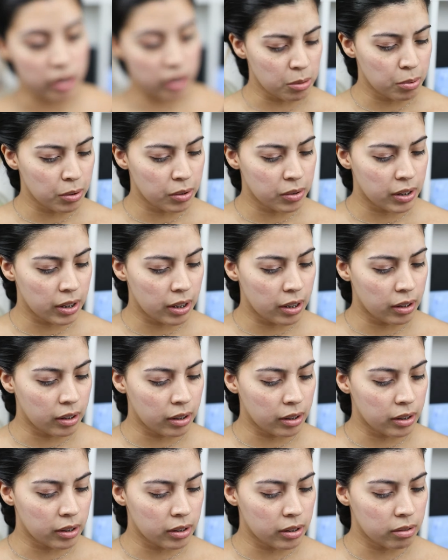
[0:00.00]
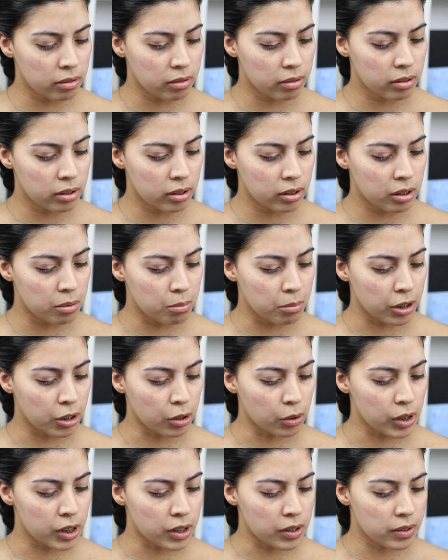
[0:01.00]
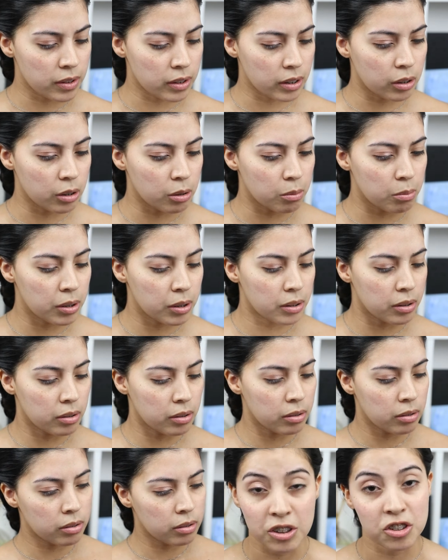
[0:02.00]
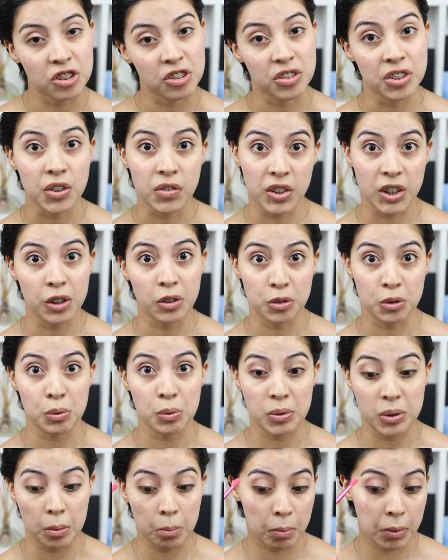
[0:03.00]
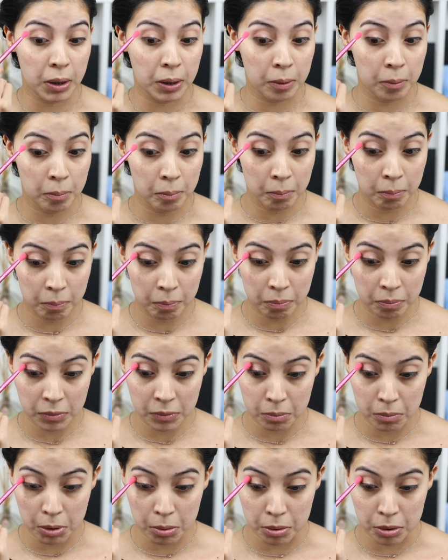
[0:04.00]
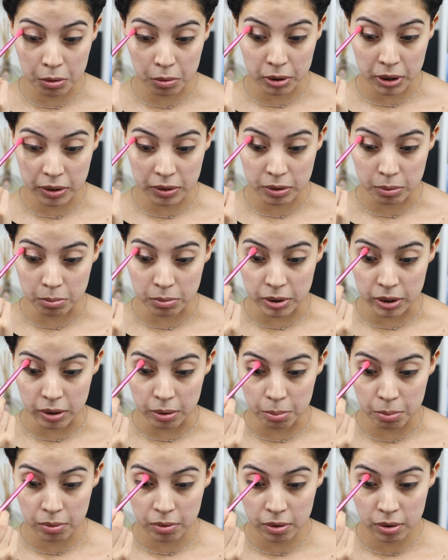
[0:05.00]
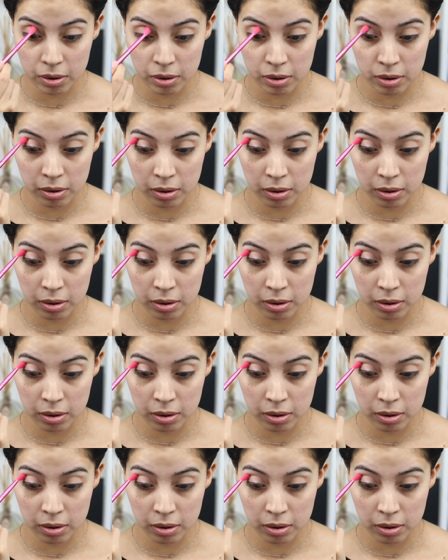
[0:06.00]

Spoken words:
I'm gonna put that like in my crease a little bit. Let's just see if that'll do something. Maybe create some depth.